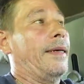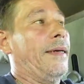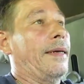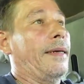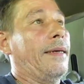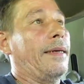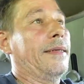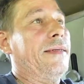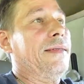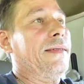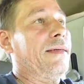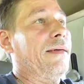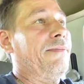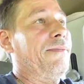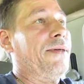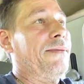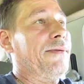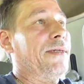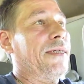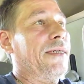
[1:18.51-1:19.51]
I guess some
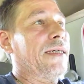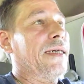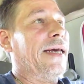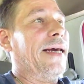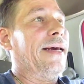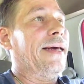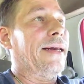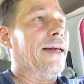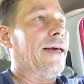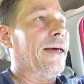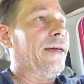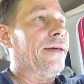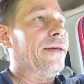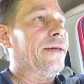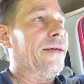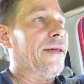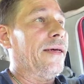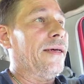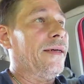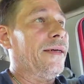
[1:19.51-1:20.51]
people just can't
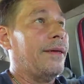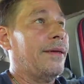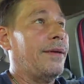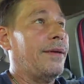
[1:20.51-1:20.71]
handle that, you